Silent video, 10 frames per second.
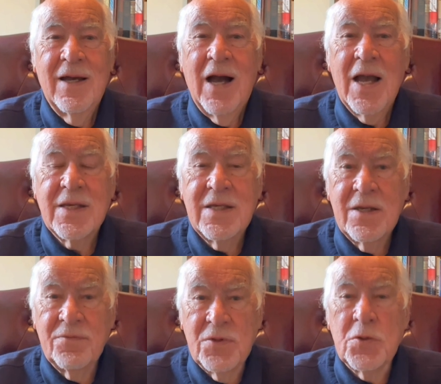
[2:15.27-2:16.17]
I
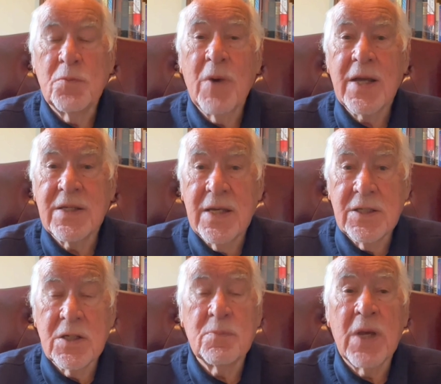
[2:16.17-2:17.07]
give you my
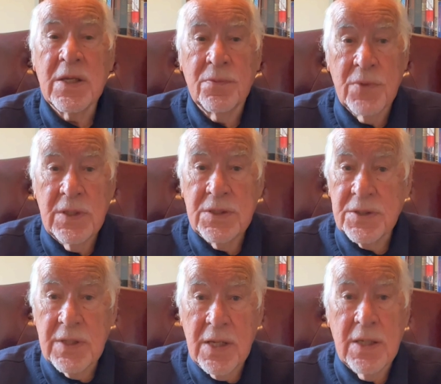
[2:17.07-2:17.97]
kingdom in
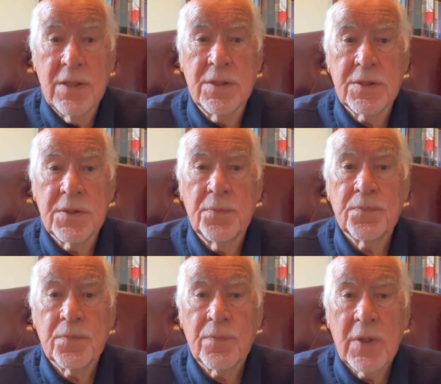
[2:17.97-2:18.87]
these days.
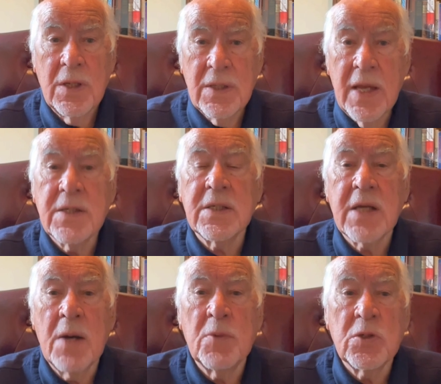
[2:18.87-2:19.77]
Let it
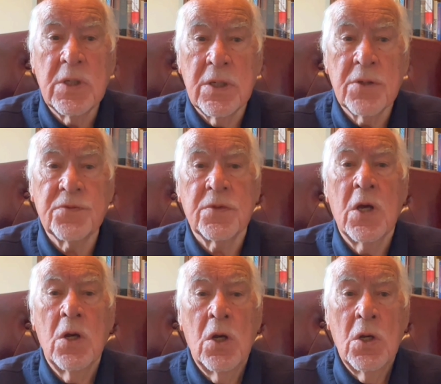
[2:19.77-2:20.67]
come on earth
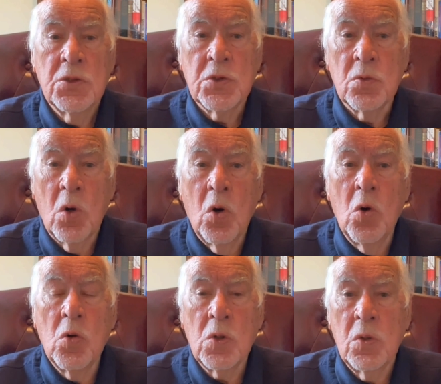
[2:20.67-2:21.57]
to
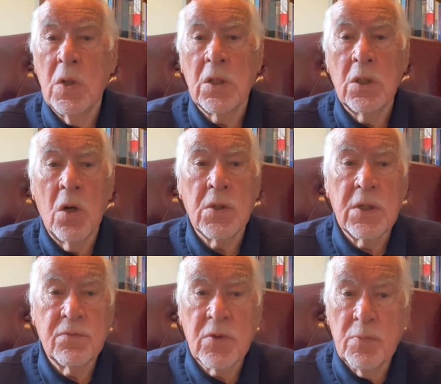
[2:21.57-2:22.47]
all who are
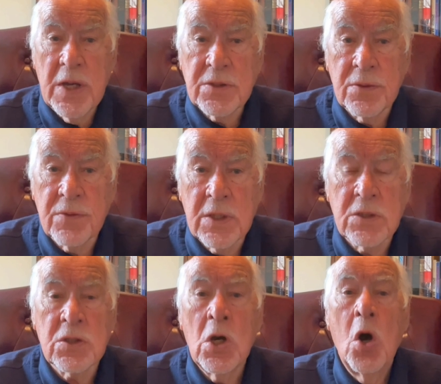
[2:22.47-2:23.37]
longing for better
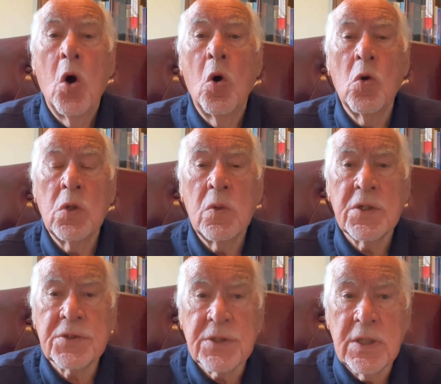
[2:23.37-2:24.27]
things, all who
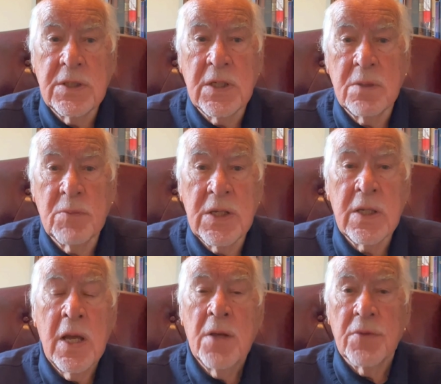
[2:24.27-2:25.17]
are seeking
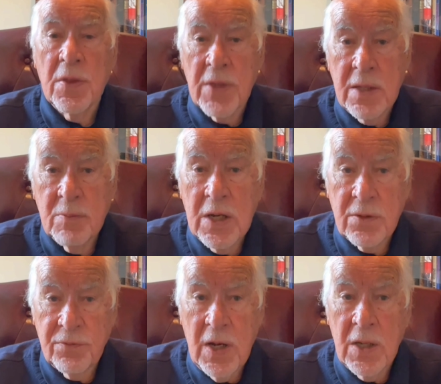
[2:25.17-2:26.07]
me that they
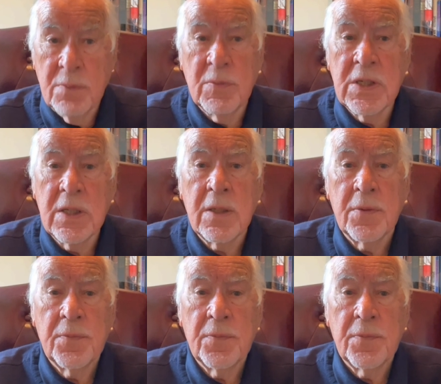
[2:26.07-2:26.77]
might find me.